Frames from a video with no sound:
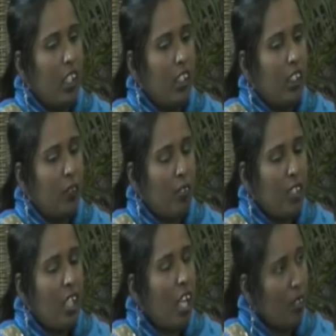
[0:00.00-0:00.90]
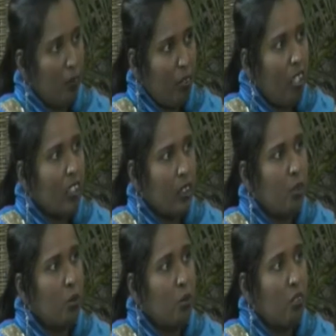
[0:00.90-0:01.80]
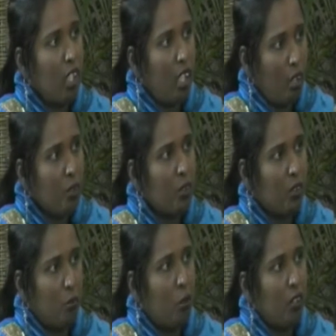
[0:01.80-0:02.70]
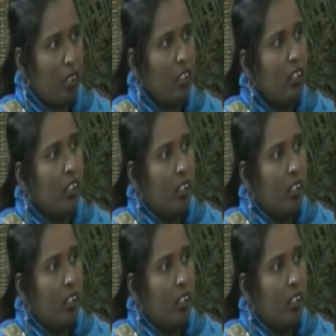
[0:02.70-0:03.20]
and it's very hard for us to do the housework